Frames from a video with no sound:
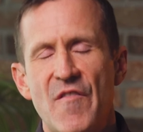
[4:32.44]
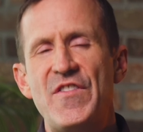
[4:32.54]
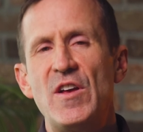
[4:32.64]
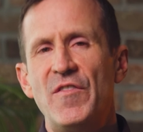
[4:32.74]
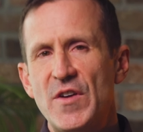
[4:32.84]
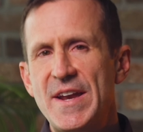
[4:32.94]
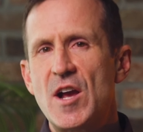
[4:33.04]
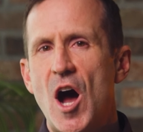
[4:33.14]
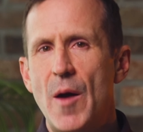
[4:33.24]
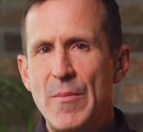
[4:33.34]
Feel free to
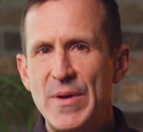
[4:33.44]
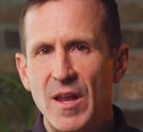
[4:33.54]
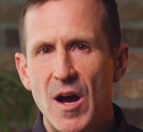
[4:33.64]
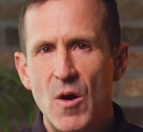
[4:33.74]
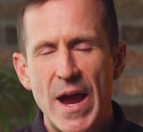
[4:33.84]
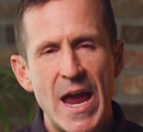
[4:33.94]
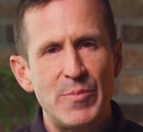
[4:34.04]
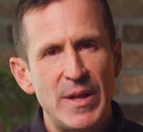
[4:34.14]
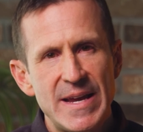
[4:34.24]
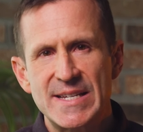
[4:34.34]
comment below, and
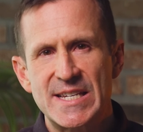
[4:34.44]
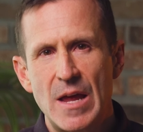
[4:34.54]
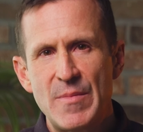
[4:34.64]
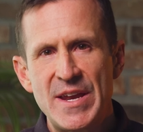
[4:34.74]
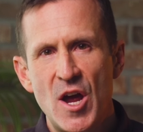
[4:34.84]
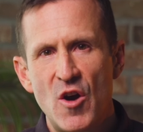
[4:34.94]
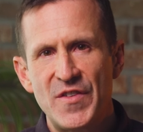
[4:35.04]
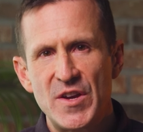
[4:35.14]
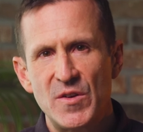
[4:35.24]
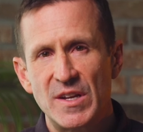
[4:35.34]
please let me know
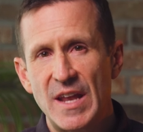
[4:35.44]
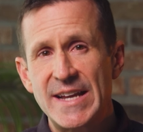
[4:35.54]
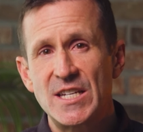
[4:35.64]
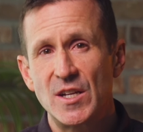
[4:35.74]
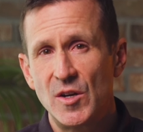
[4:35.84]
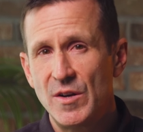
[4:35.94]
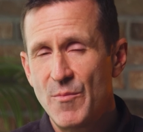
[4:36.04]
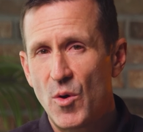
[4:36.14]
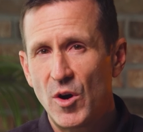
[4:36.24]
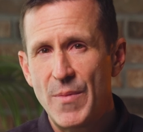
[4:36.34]
if you'd like to learn
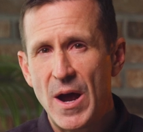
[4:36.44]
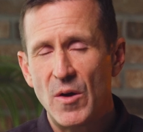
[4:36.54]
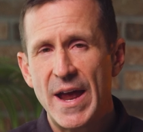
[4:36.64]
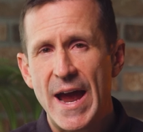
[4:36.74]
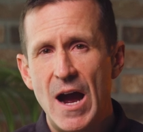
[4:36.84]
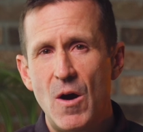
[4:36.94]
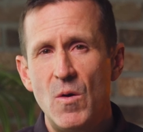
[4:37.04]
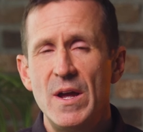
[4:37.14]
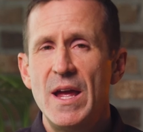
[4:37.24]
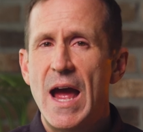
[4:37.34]
more about how
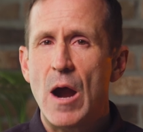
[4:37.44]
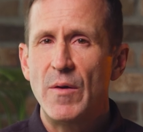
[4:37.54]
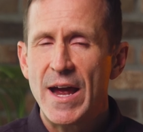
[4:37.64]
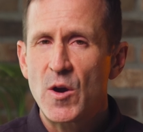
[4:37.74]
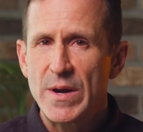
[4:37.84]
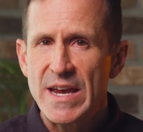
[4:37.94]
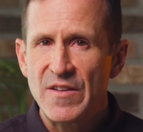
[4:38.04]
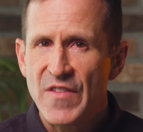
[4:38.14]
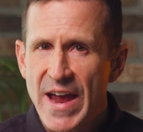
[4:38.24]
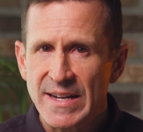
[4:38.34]
our equity
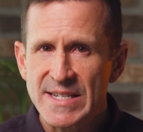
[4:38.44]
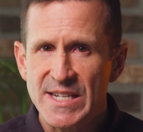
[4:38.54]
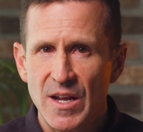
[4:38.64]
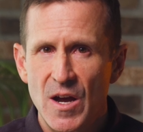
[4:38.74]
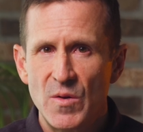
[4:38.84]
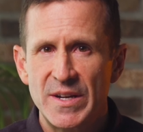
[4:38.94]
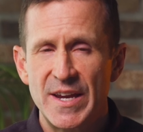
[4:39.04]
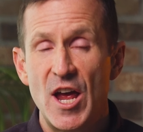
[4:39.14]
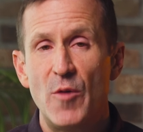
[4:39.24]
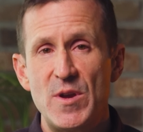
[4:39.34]
advance loan can
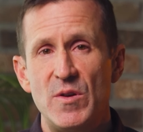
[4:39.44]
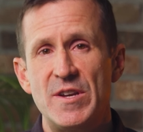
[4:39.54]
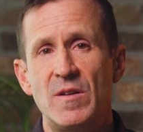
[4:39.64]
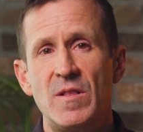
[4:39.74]
help you and your